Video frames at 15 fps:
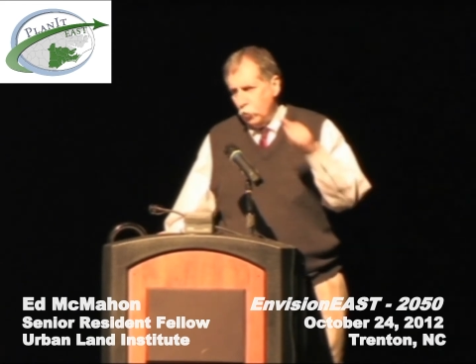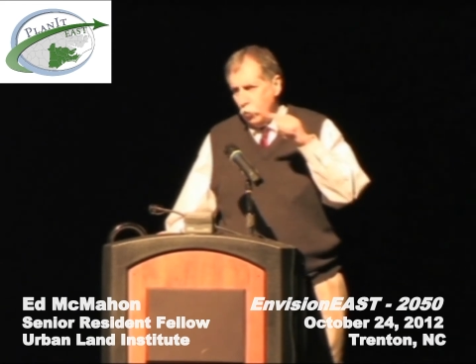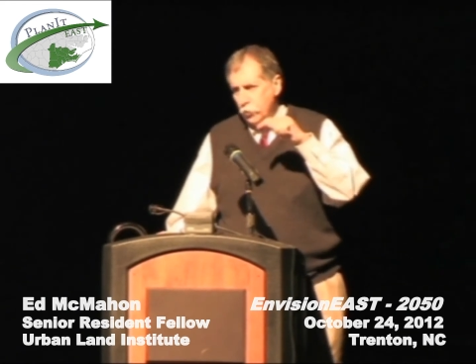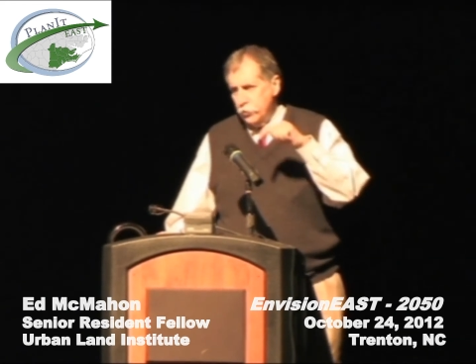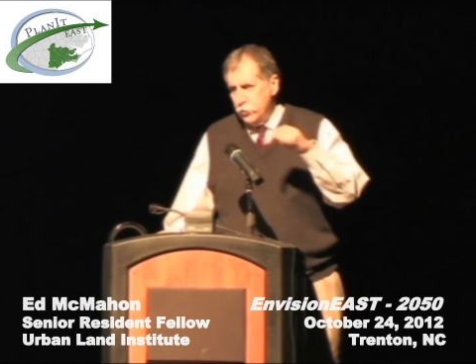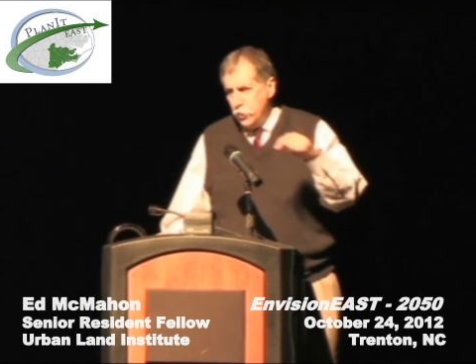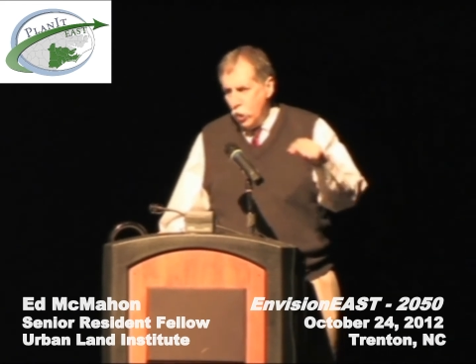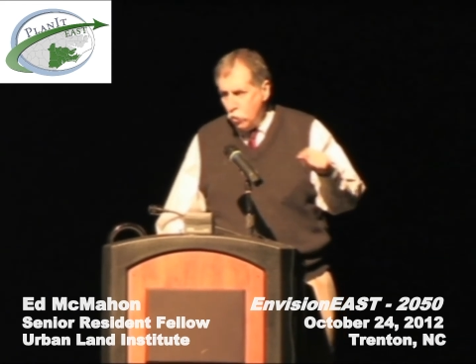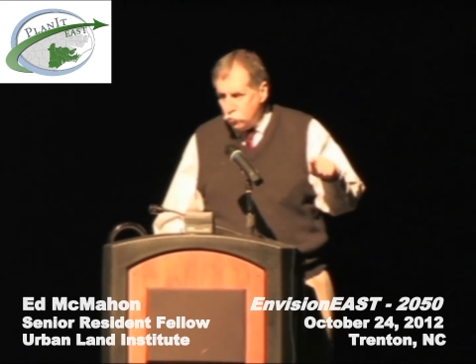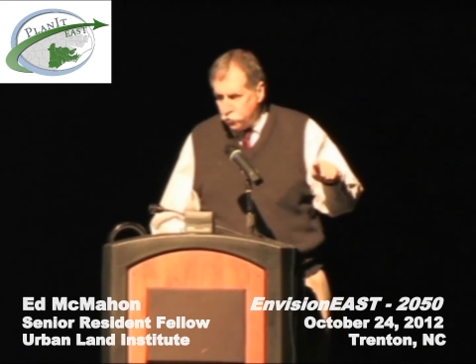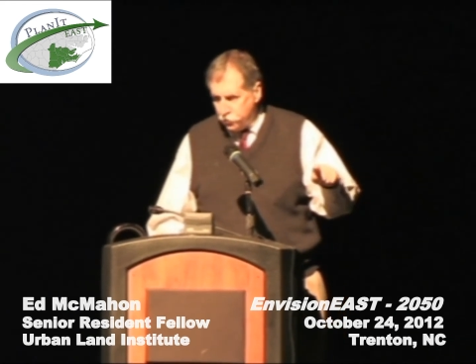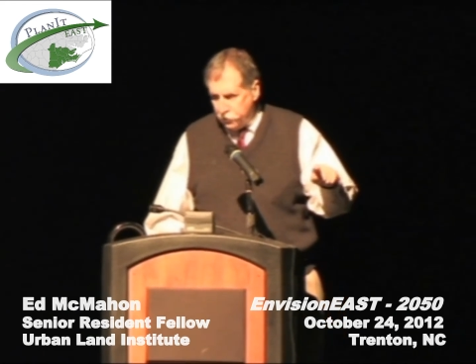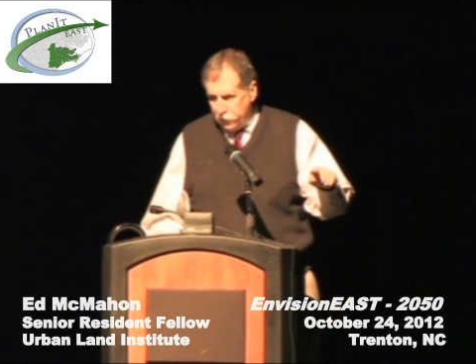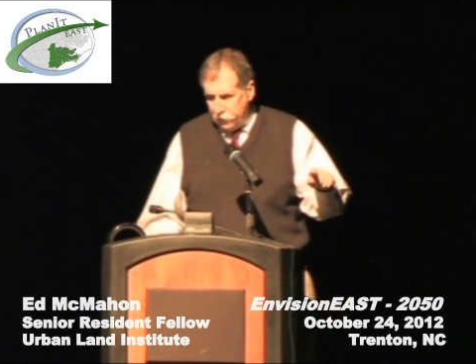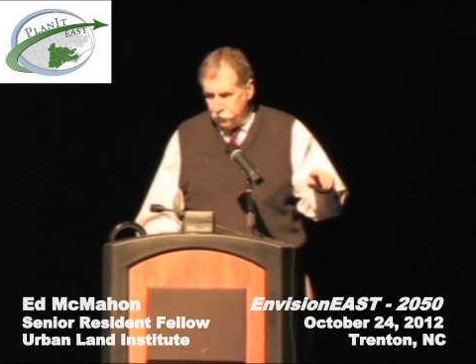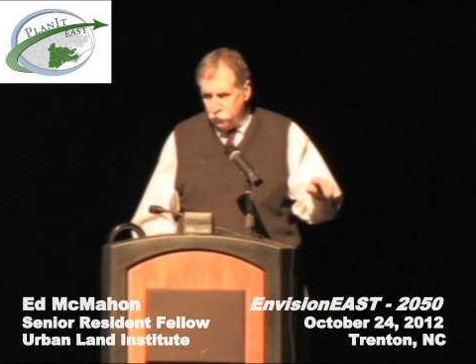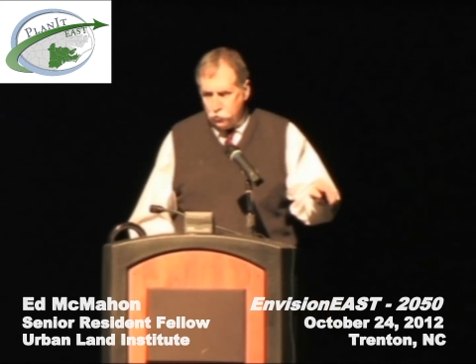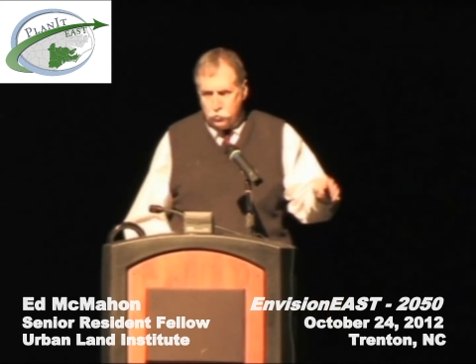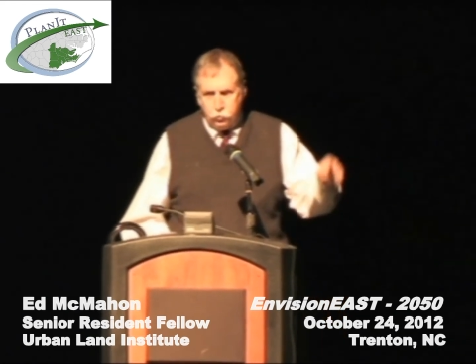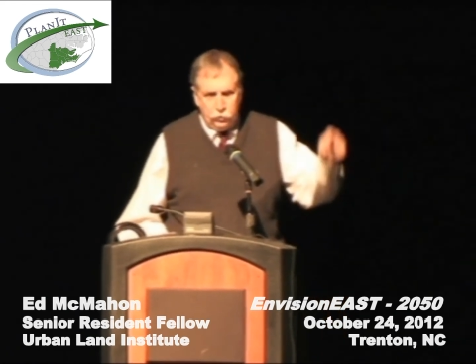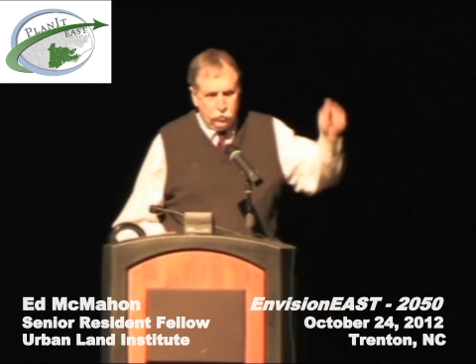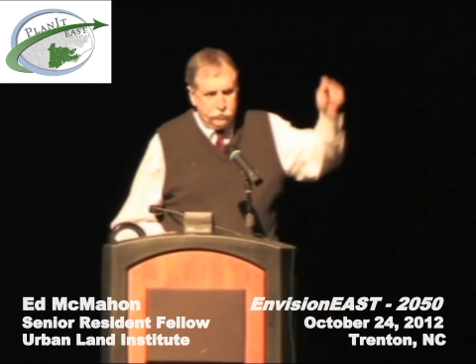or no
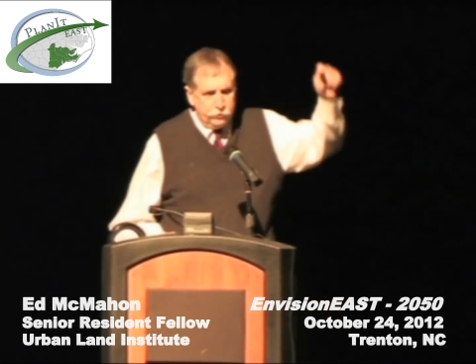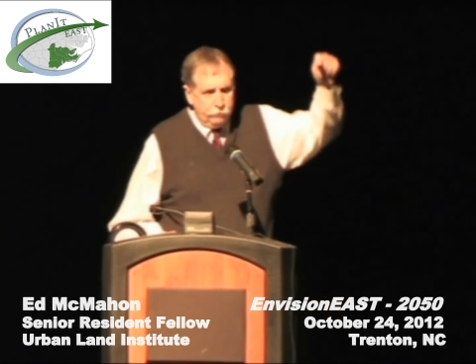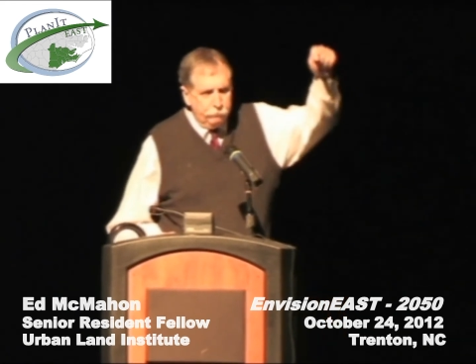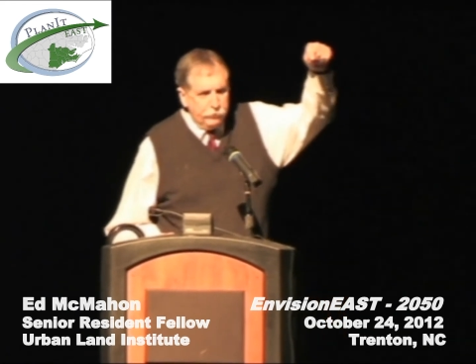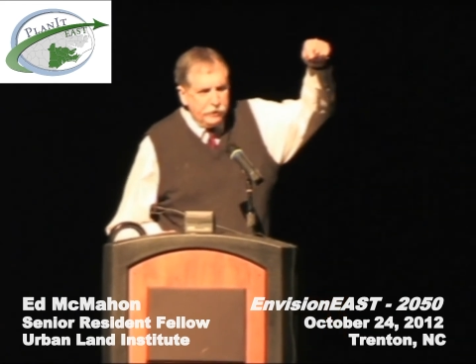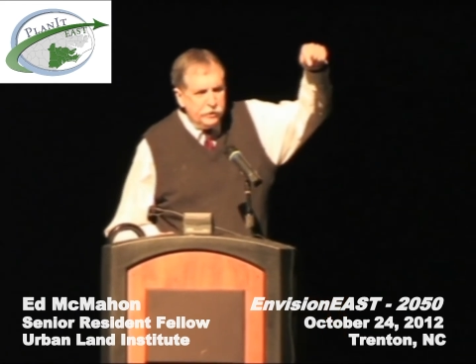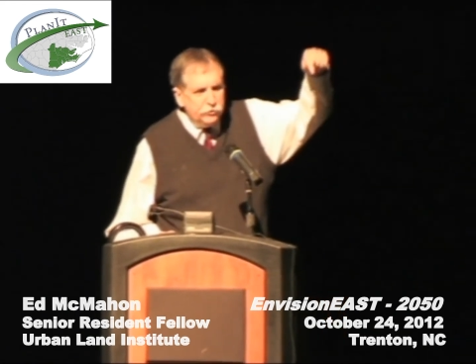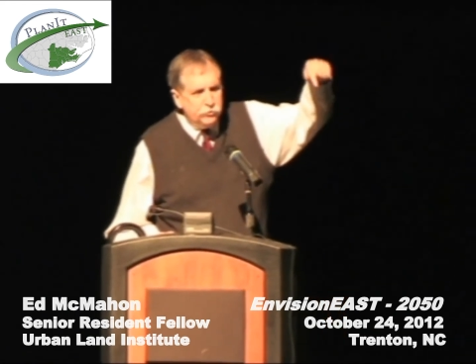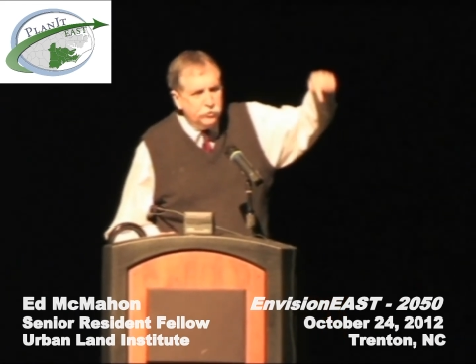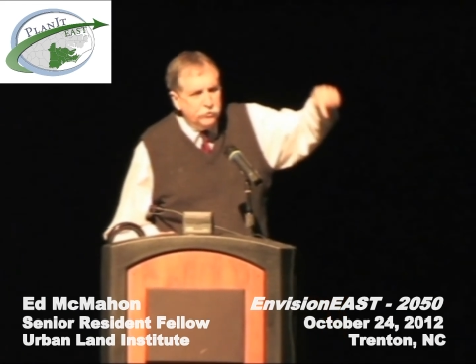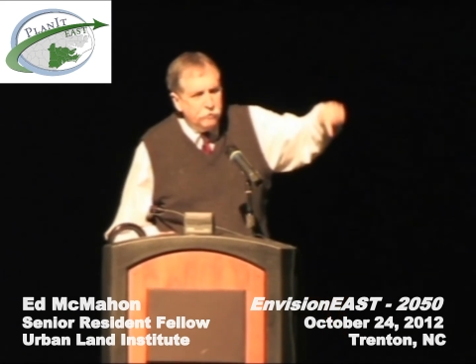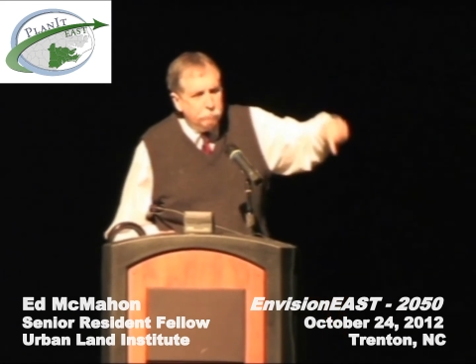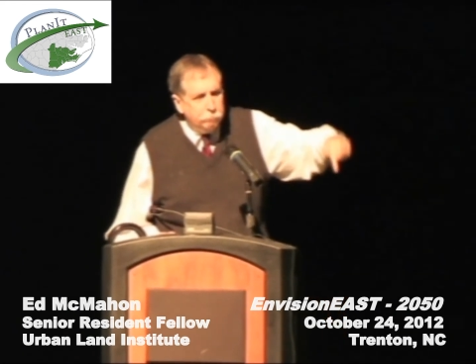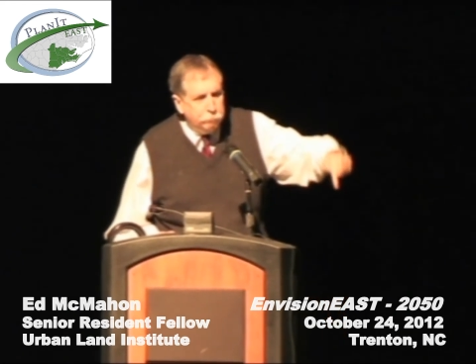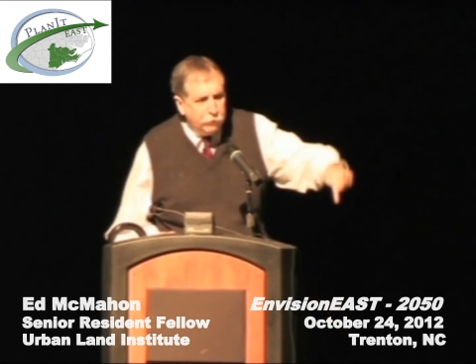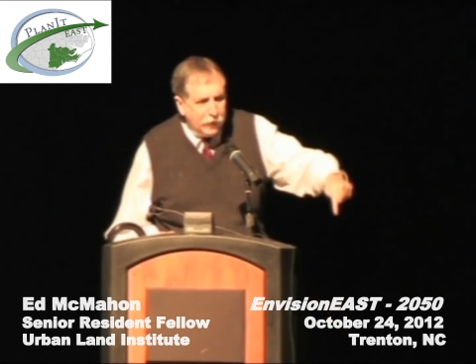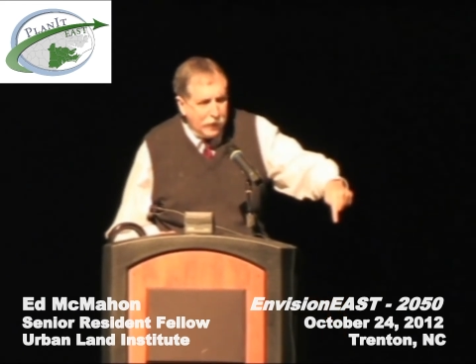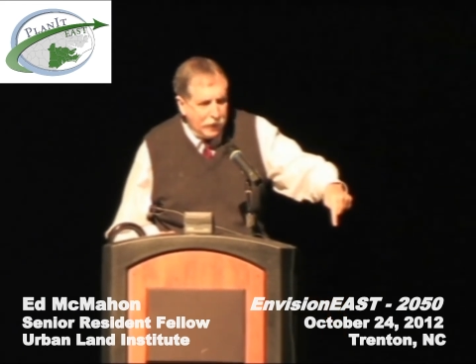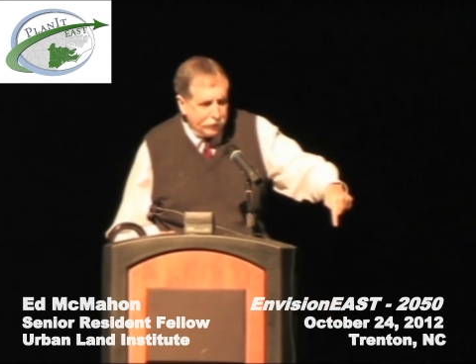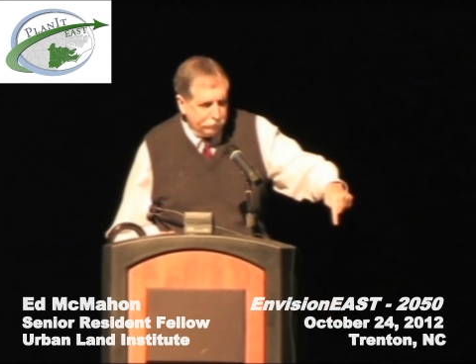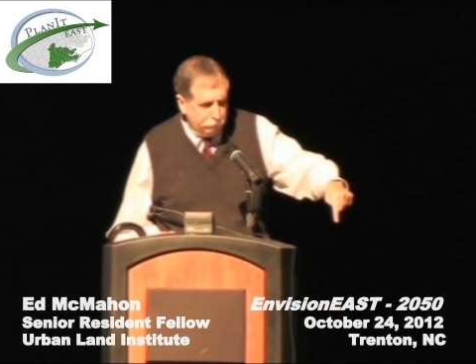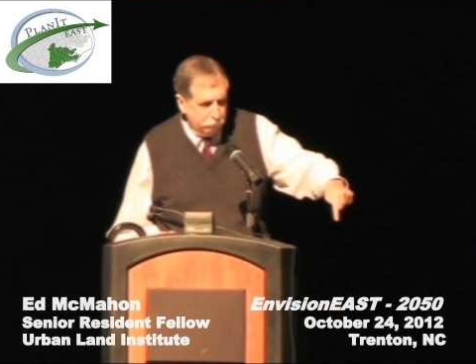standards will compete to the
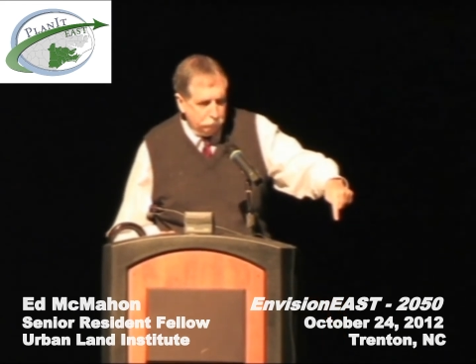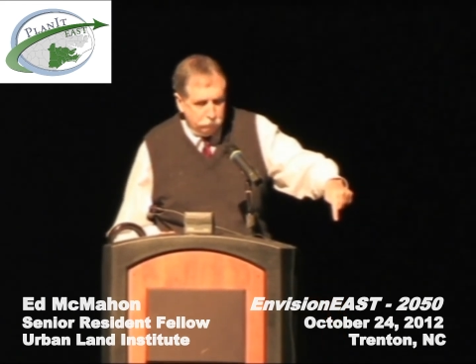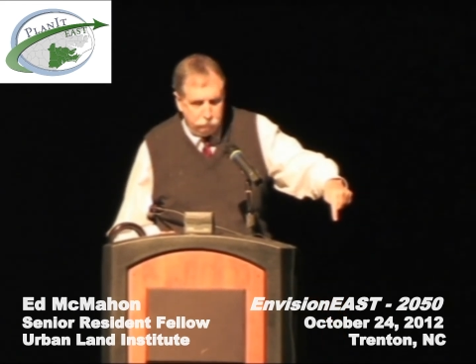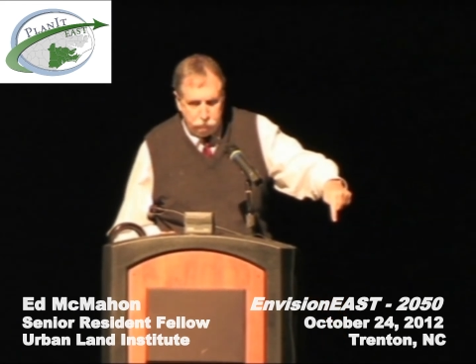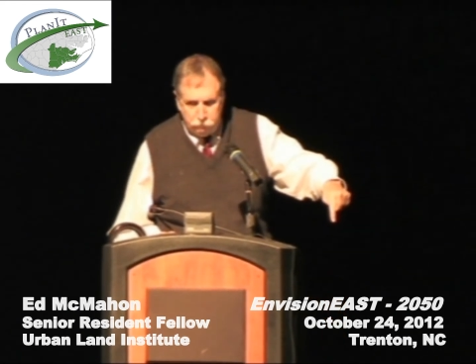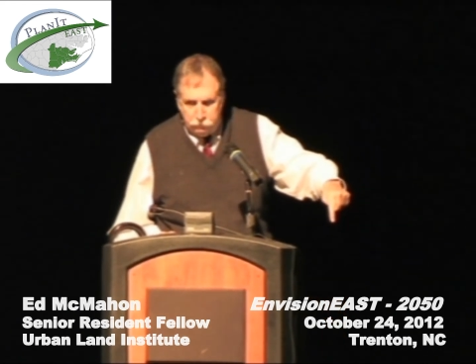bottom.